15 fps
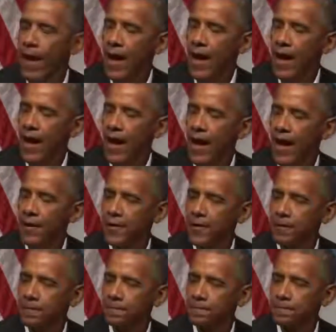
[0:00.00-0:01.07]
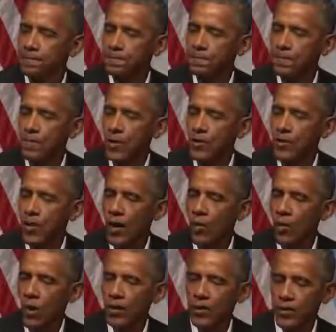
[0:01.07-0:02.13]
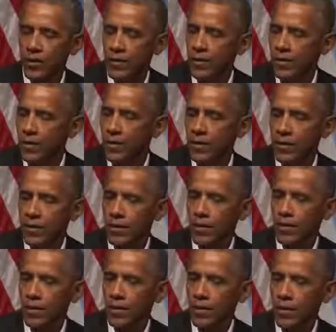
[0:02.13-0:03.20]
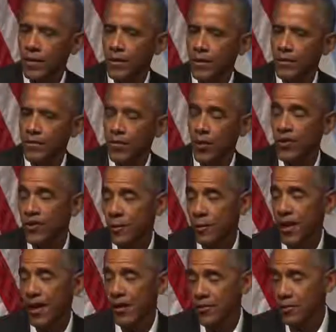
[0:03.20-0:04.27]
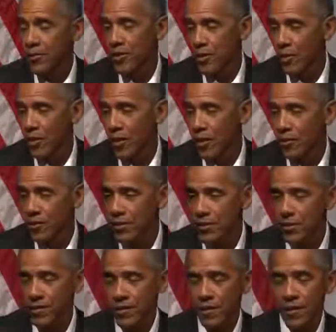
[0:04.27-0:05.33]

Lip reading: And so I worked first to pay off some student loans.